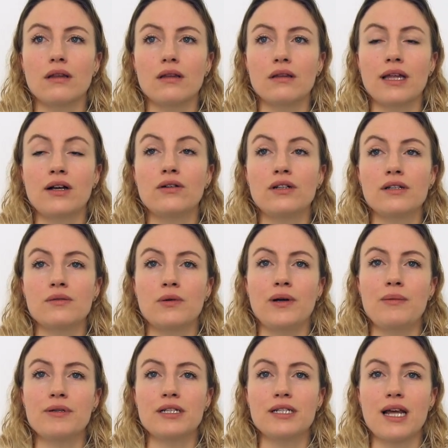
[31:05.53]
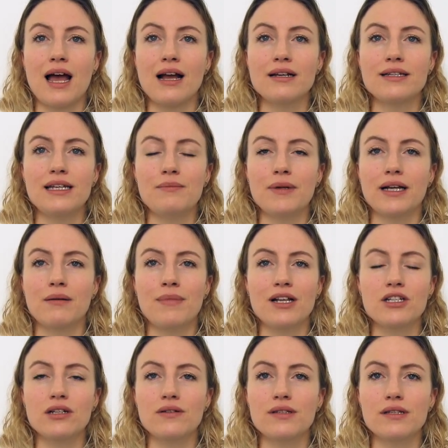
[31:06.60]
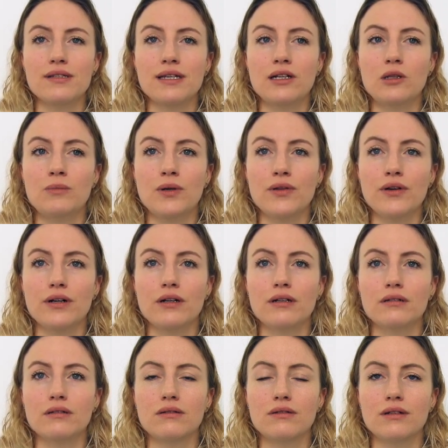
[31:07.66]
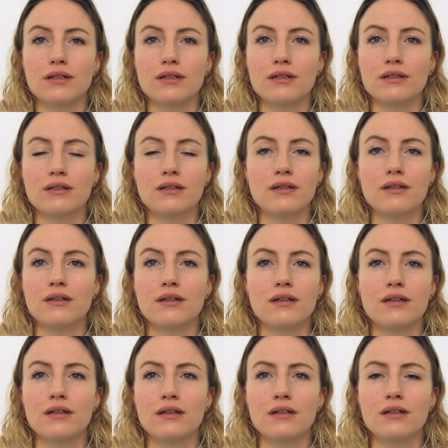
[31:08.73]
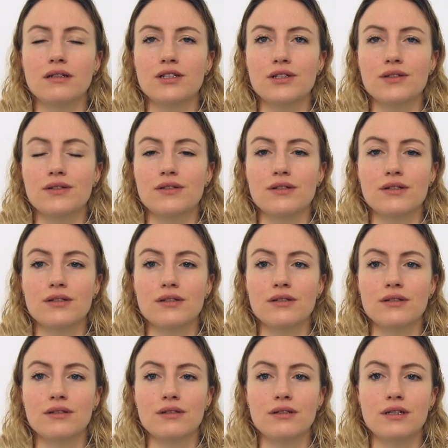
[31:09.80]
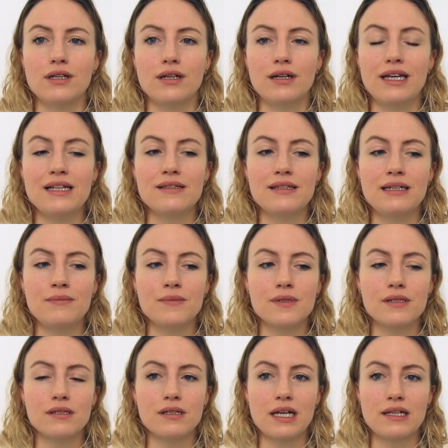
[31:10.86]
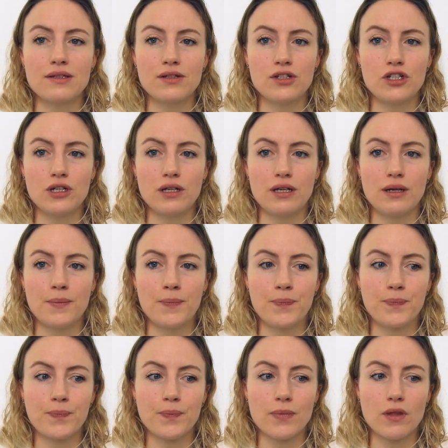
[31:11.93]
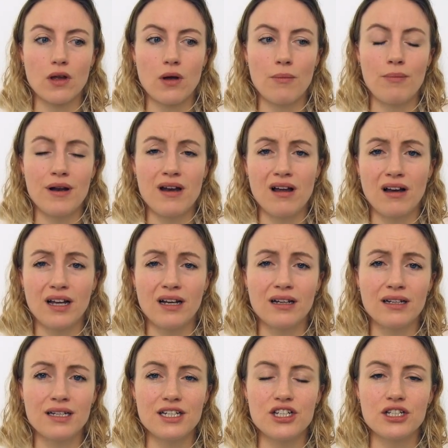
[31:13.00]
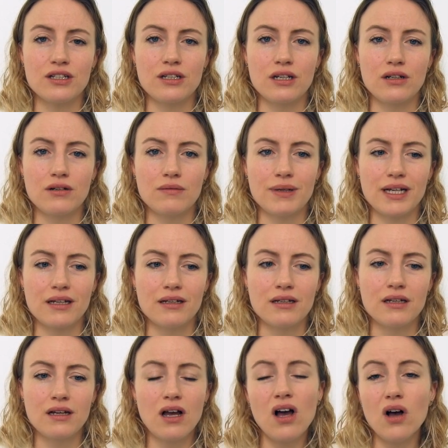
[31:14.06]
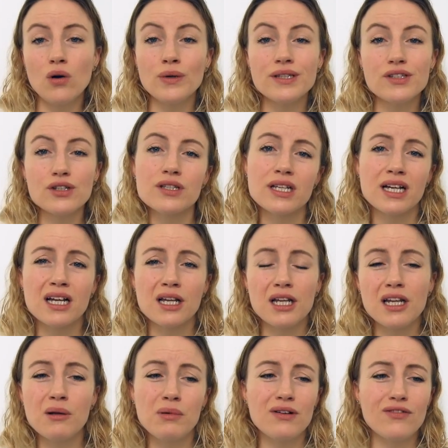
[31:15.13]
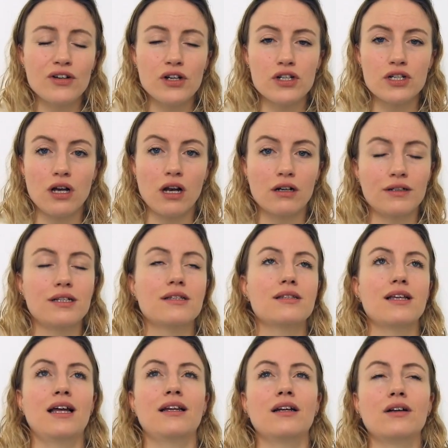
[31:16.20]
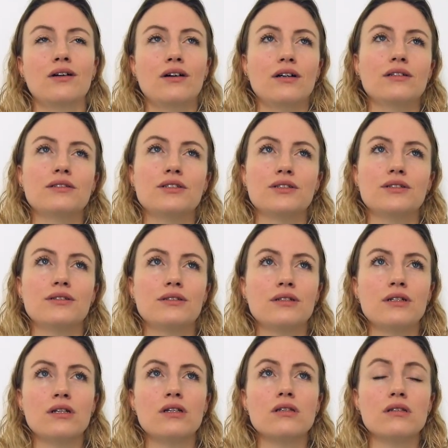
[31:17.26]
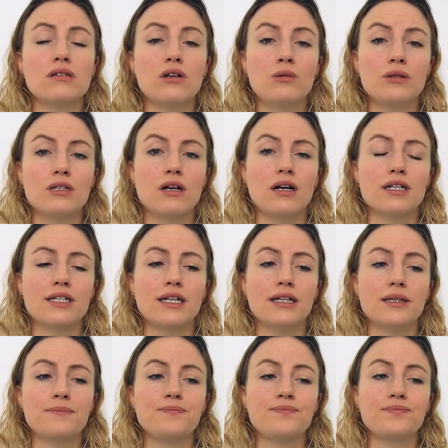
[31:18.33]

Thank goodness we were able to tag team. Like, imagine I was a single mother, or just, yeah, it seems like such a benign condition, you know, like, oh, it's just like a little bit of an intolerance, and it can cause just so much heartache.